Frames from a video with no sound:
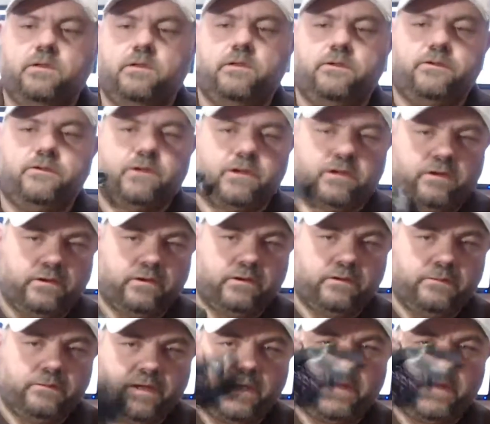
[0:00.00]
Cook
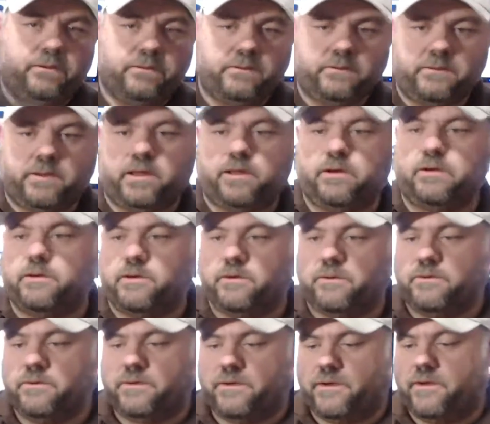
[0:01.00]
them, eat them. I don't know.
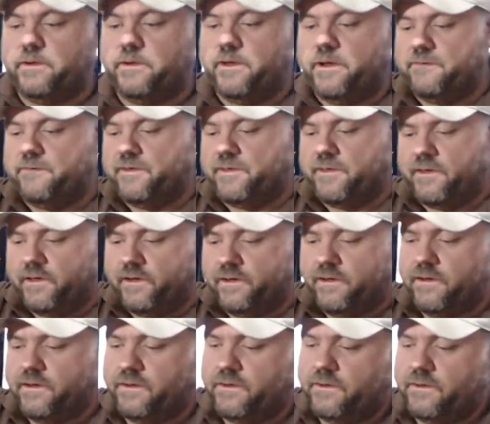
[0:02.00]
Hell, everything.
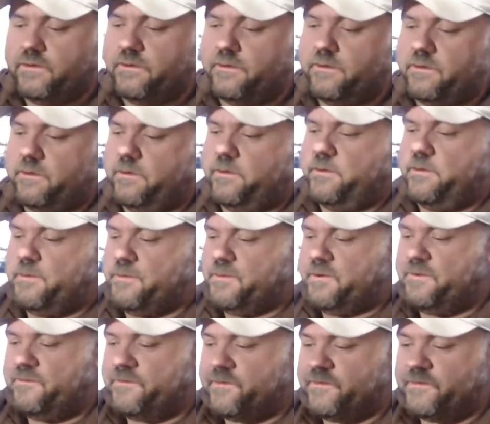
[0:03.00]
They're pretty
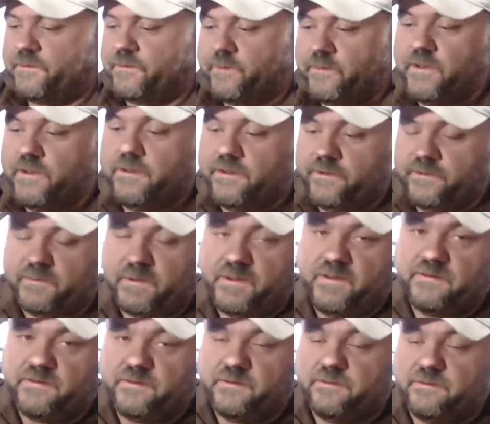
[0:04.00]
versatile.
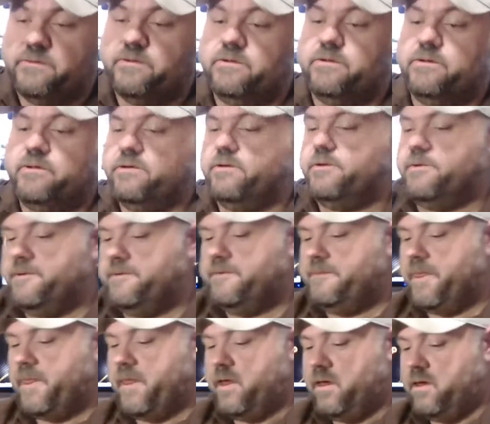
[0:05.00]
Expensive,
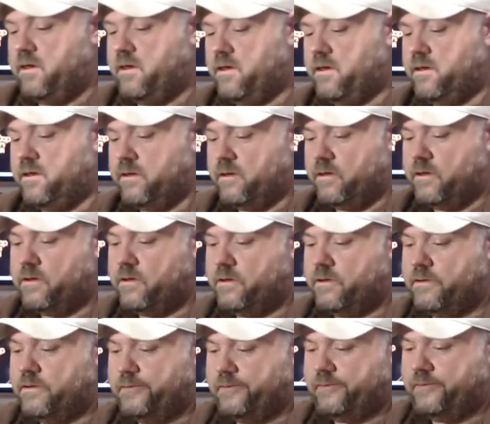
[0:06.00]
and
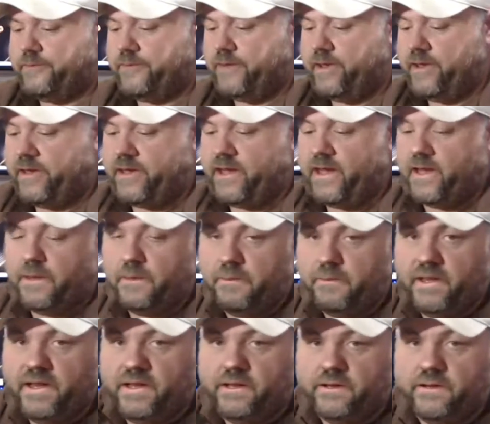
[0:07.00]
they take a
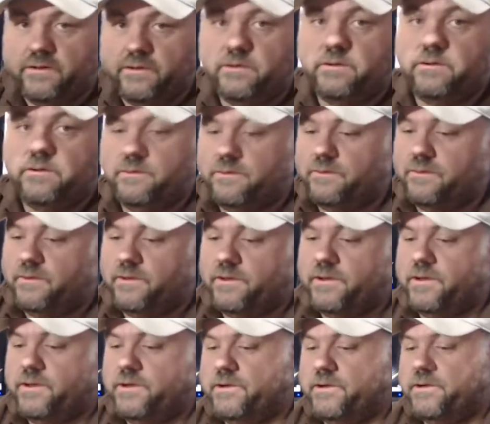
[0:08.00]
beating.
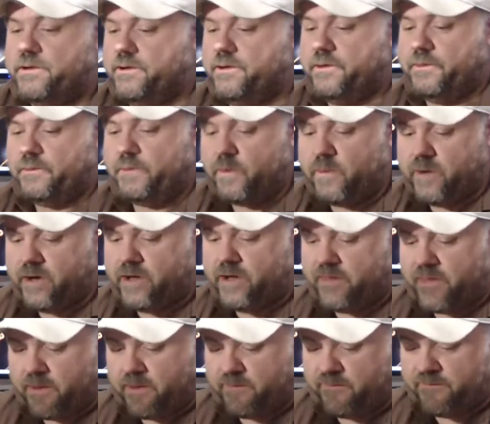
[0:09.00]
But one good
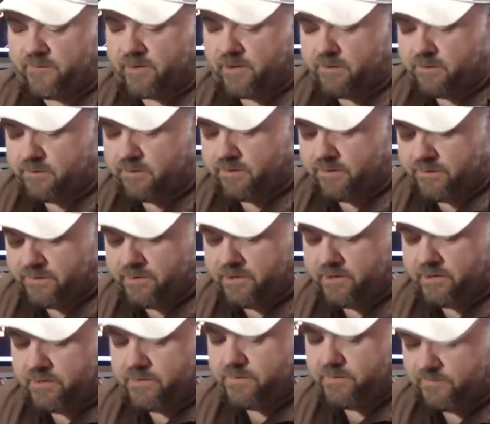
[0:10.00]
thing with vial crawl, you
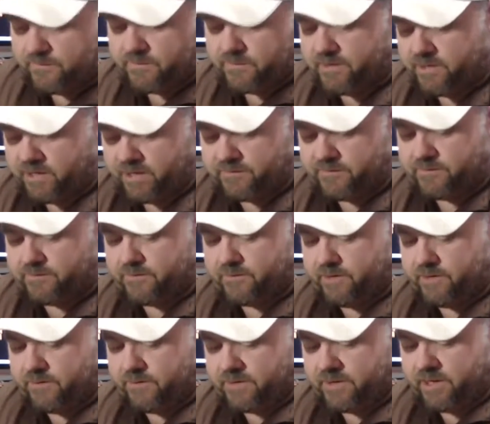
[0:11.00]
could use them for a Texas
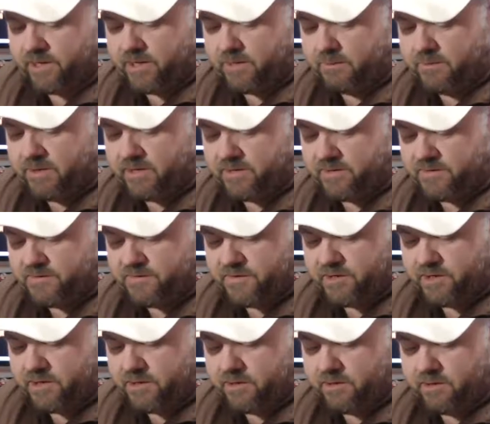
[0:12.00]
rig. When they get beat to
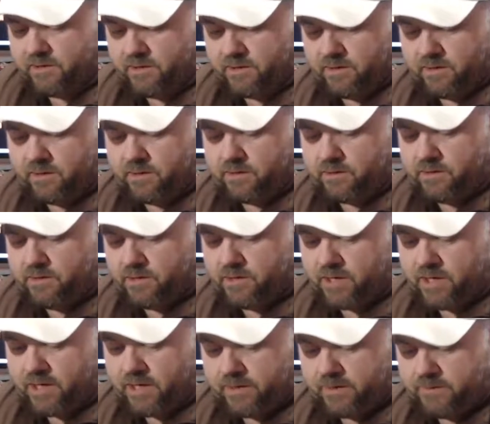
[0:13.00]
shit, you could
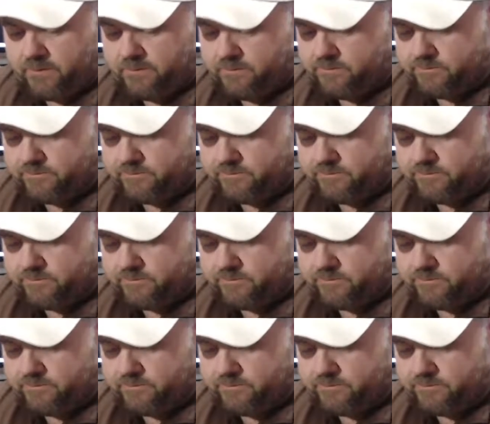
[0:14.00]
cut them,